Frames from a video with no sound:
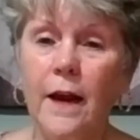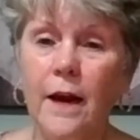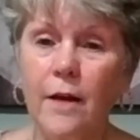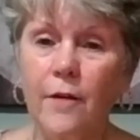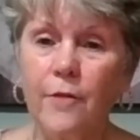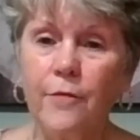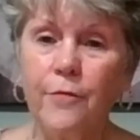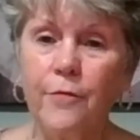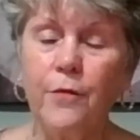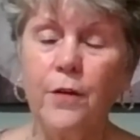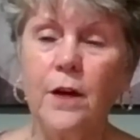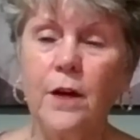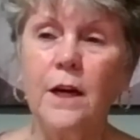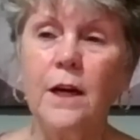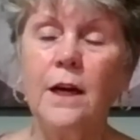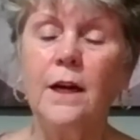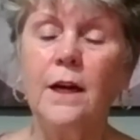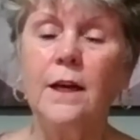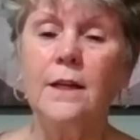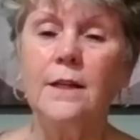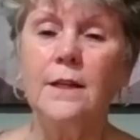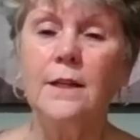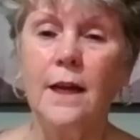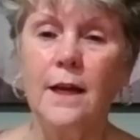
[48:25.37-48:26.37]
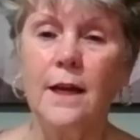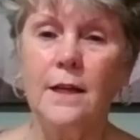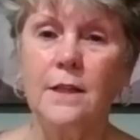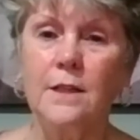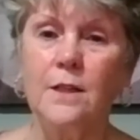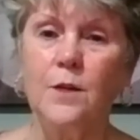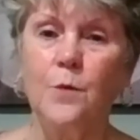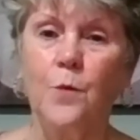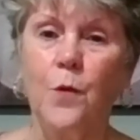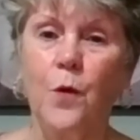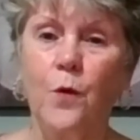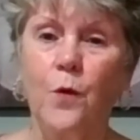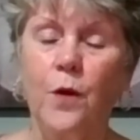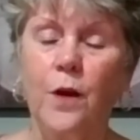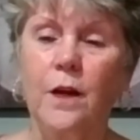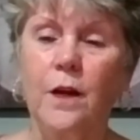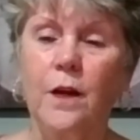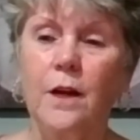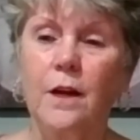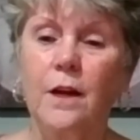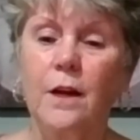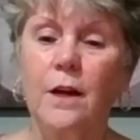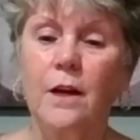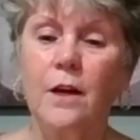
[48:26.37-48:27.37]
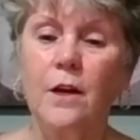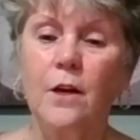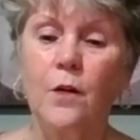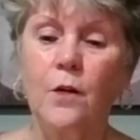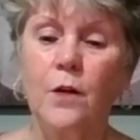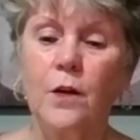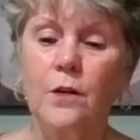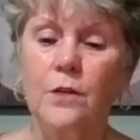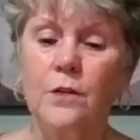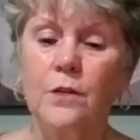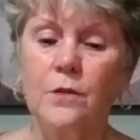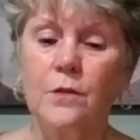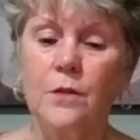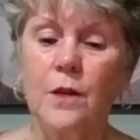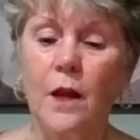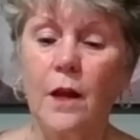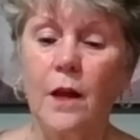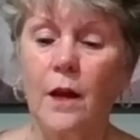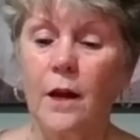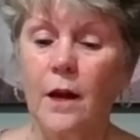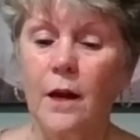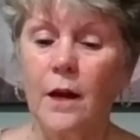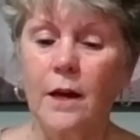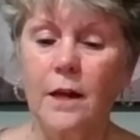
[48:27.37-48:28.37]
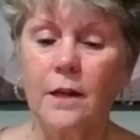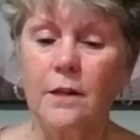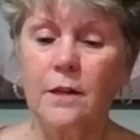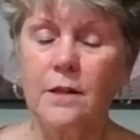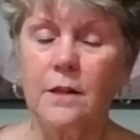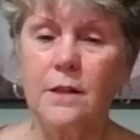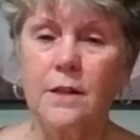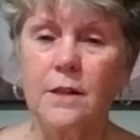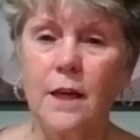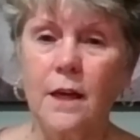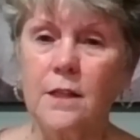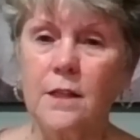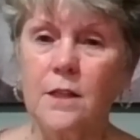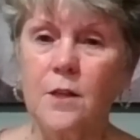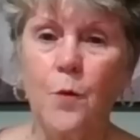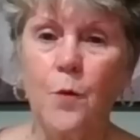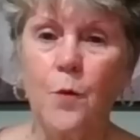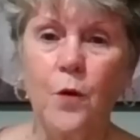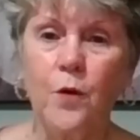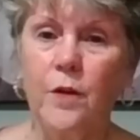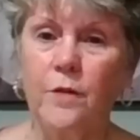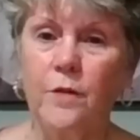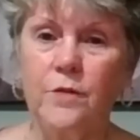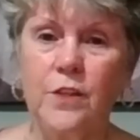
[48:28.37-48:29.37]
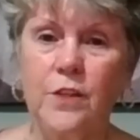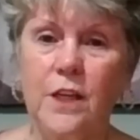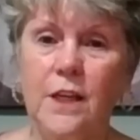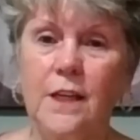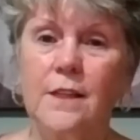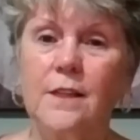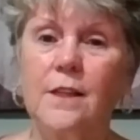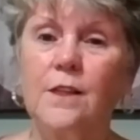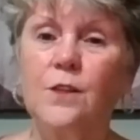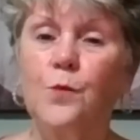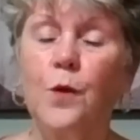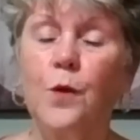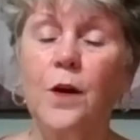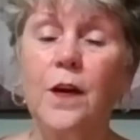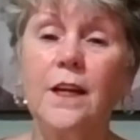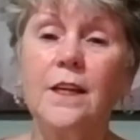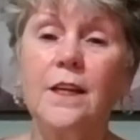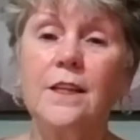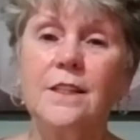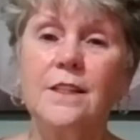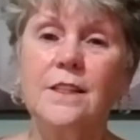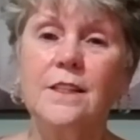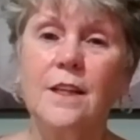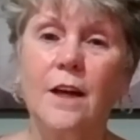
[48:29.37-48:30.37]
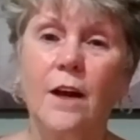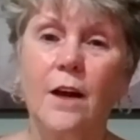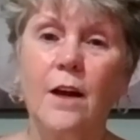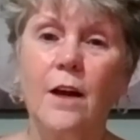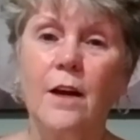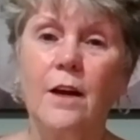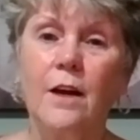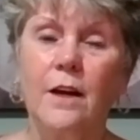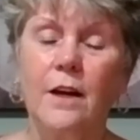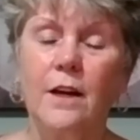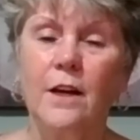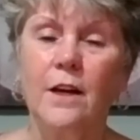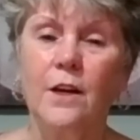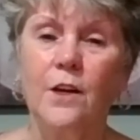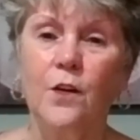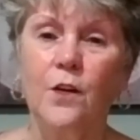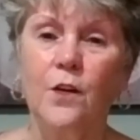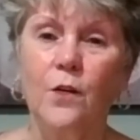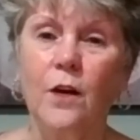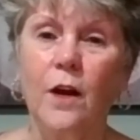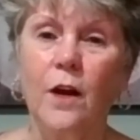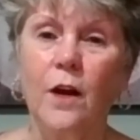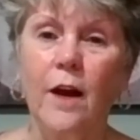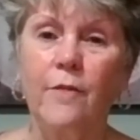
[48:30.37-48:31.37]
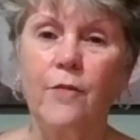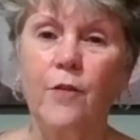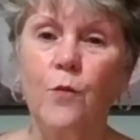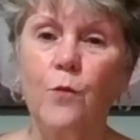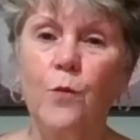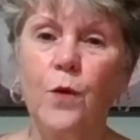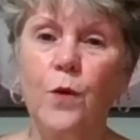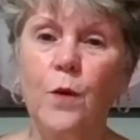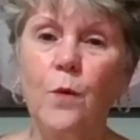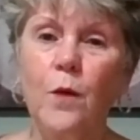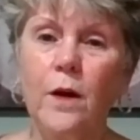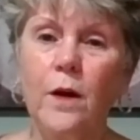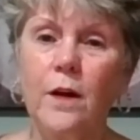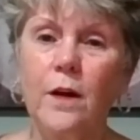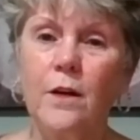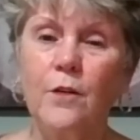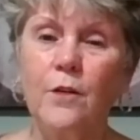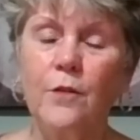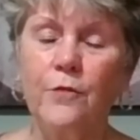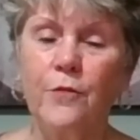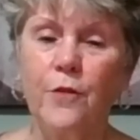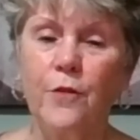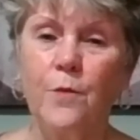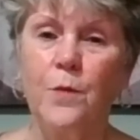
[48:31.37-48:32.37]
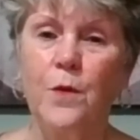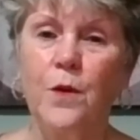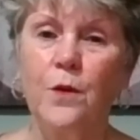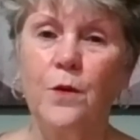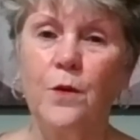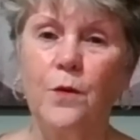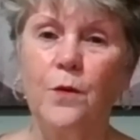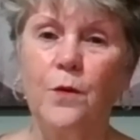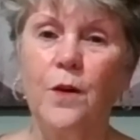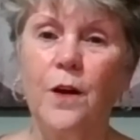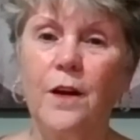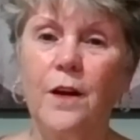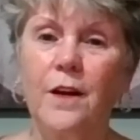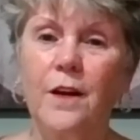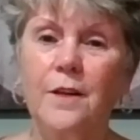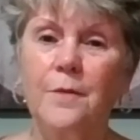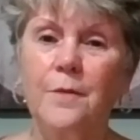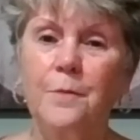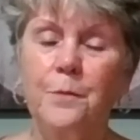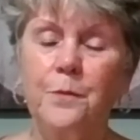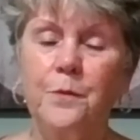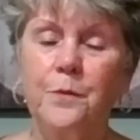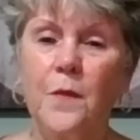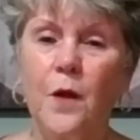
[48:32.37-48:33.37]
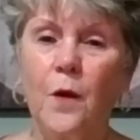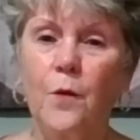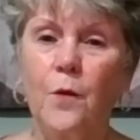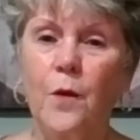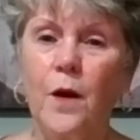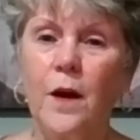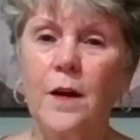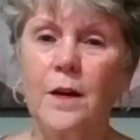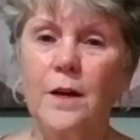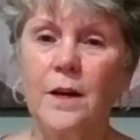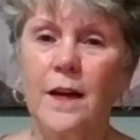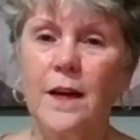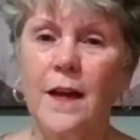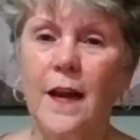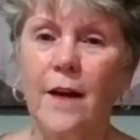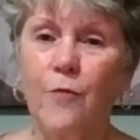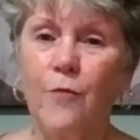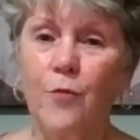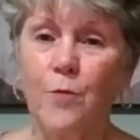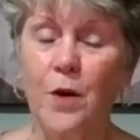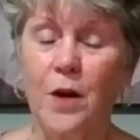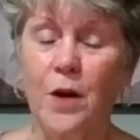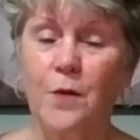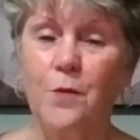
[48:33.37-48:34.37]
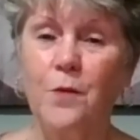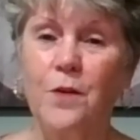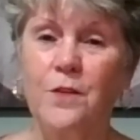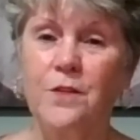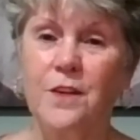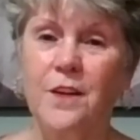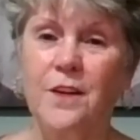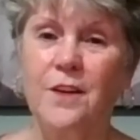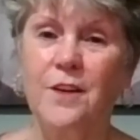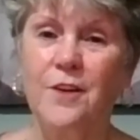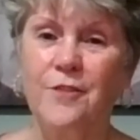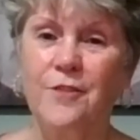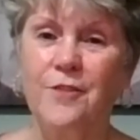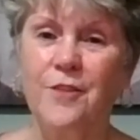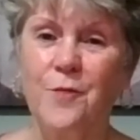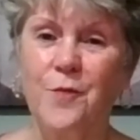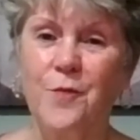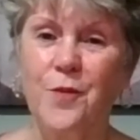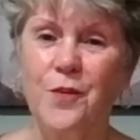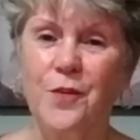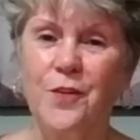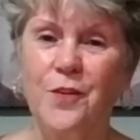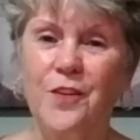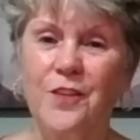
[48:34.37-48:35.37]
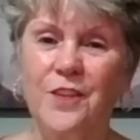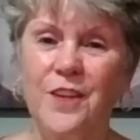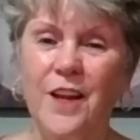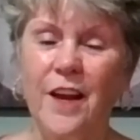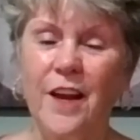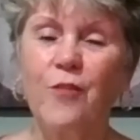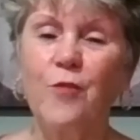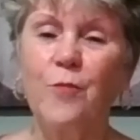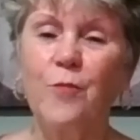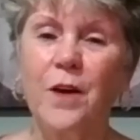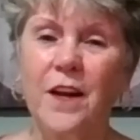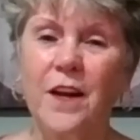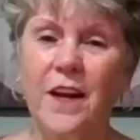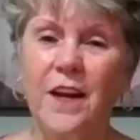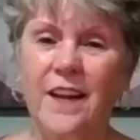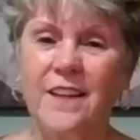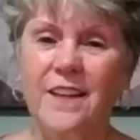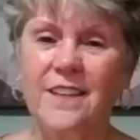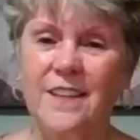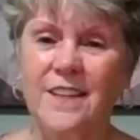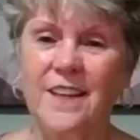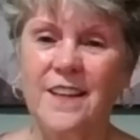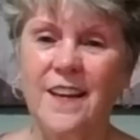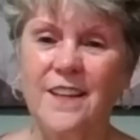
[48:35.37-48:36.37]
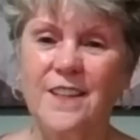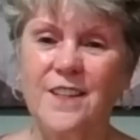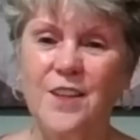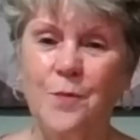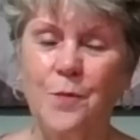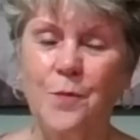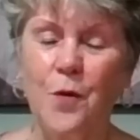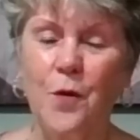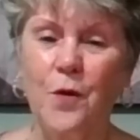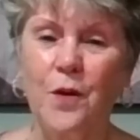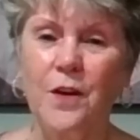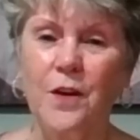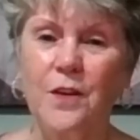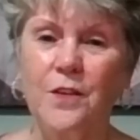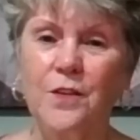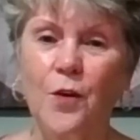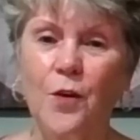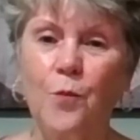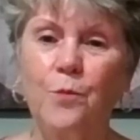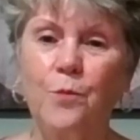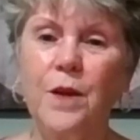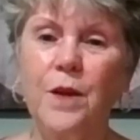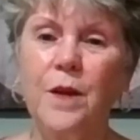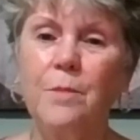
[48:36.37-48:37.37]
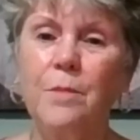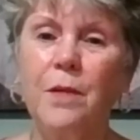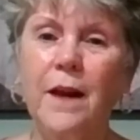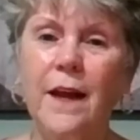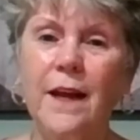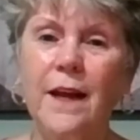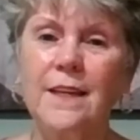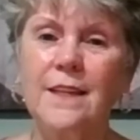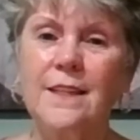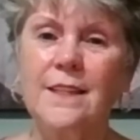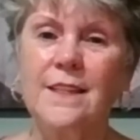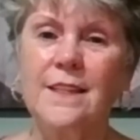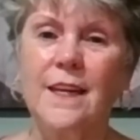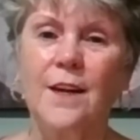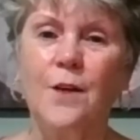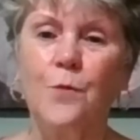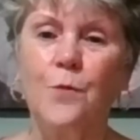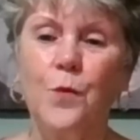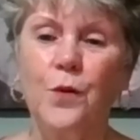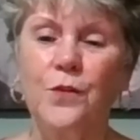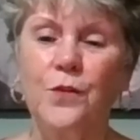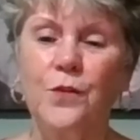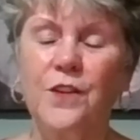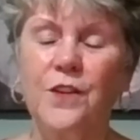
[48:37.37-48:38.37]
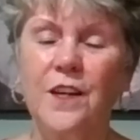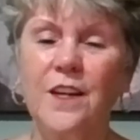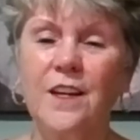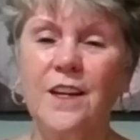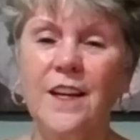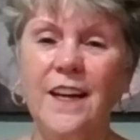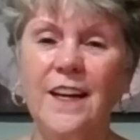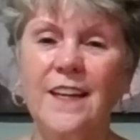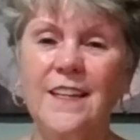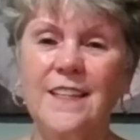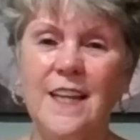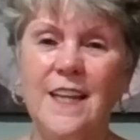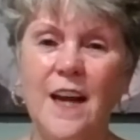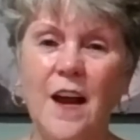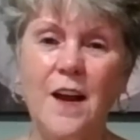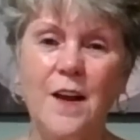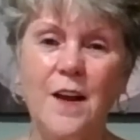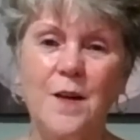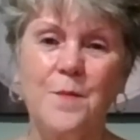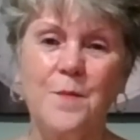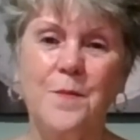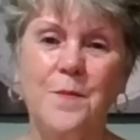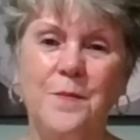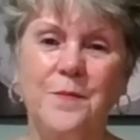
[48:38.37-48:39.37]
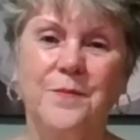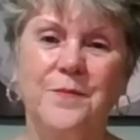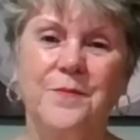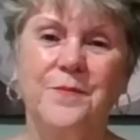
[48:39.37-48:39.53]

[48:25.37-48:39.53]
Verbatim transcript: every testimony, you know, it's it's the testimony of Jesus, what he's done in your life. And we want to hear from you. All right. Everybody wants to hear from you because everybody has a testimony. So be blessed, and we'll see you next time.